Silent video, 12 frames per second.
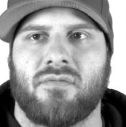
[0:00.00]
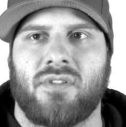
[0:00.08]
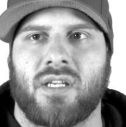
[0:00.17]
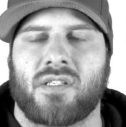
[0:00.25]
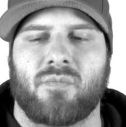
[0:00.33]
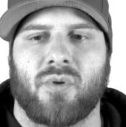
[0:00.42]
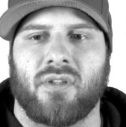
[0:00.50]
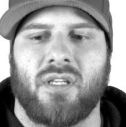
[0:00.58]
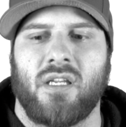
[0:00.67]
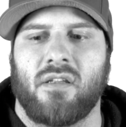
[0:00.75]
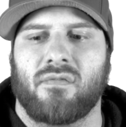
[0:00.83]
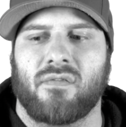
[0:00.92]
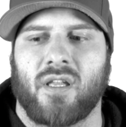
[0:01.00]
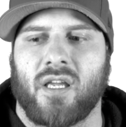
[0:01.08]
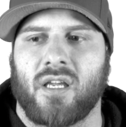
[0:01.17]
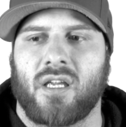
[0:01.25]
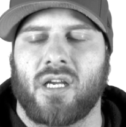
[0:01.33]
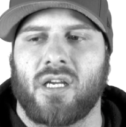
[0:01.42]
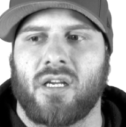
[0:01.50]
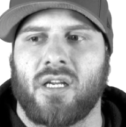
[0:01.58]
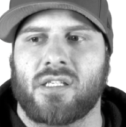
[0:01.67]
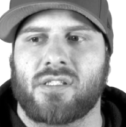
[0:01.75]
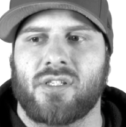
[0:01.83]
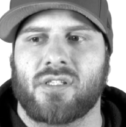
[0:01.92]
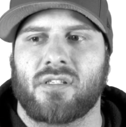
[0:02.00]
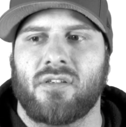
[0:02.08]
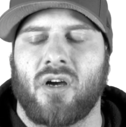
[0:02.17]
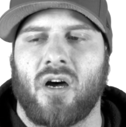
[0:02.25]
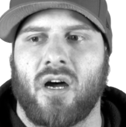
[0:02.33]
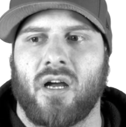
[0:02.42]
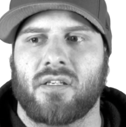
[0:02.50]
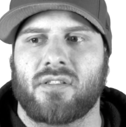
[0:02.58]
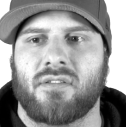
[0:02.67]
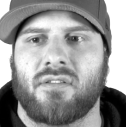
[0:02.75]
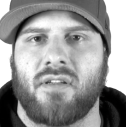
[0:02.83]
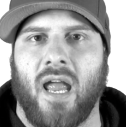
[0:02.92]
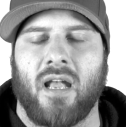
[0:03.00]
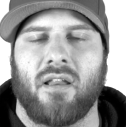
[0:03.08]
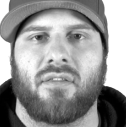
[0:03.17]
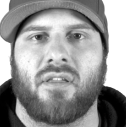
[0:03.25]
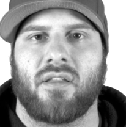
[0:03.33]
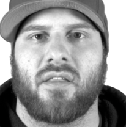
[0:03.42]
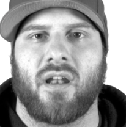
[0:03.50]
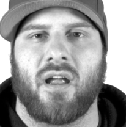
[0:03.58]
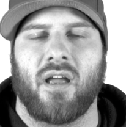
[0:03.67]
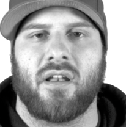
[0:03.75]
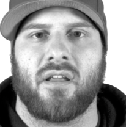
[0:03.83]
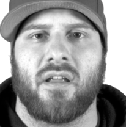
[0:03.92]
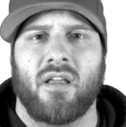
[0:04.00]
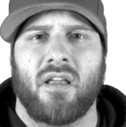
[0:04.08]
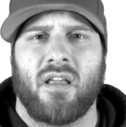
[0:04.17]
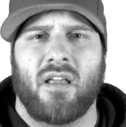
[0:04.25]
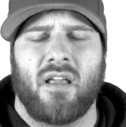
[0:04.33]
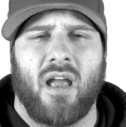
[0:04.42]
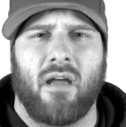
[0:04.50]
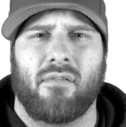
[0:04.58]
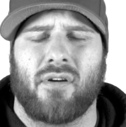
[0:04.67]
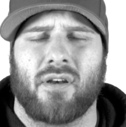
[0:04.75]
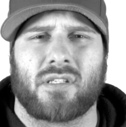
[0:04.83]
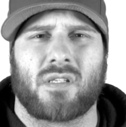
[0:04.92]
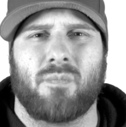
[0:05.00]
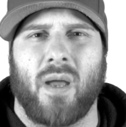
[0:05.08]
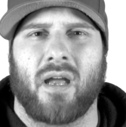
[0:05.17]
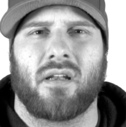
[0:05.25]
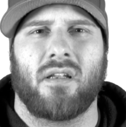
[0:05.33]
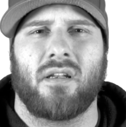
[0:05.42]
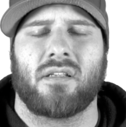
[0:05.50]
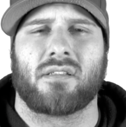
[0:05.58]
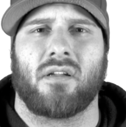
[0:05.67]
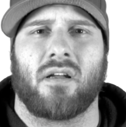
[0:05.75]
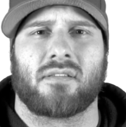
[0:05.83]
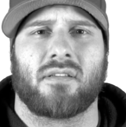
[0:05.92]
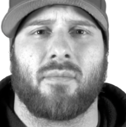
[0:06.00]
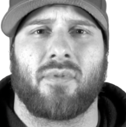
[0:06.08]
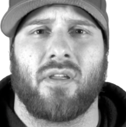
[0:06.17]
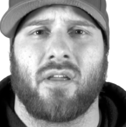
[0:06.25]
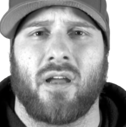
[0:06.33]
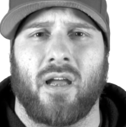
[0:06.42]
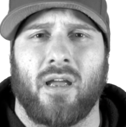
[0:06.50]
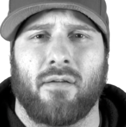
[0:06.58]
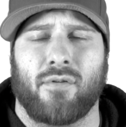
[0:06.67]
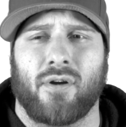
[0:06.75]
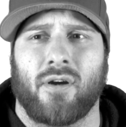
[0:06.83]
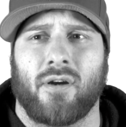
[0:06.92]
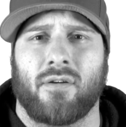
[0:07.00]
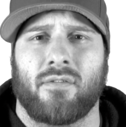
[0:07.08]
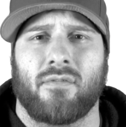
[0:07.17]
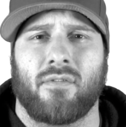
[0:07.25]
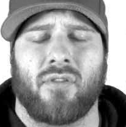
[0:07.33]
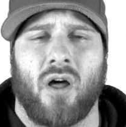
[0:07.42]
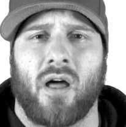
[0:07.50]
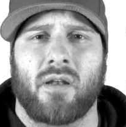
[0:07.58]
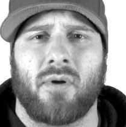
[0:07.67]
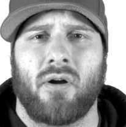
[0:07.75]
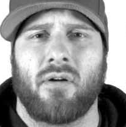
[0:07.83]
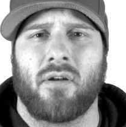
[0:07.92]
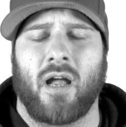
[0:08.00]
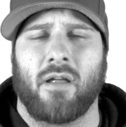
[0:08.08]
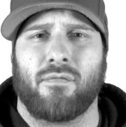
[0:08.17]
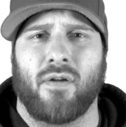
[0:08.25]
disbelief, like it's just not anything that I had ever expected. It's not something I ever thought about. I